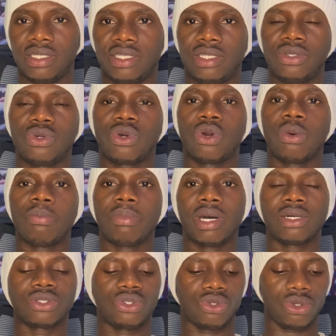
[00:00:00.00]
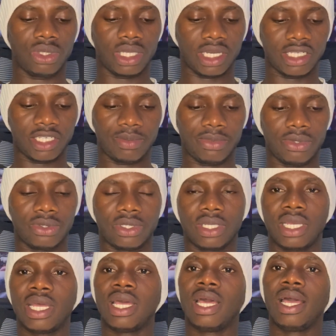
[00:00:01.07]
still come back to your dashboard
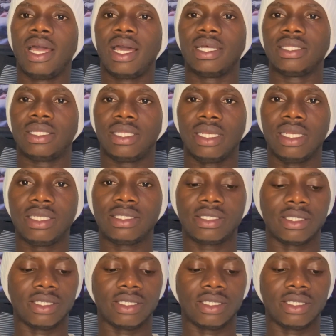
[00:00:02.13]
and delete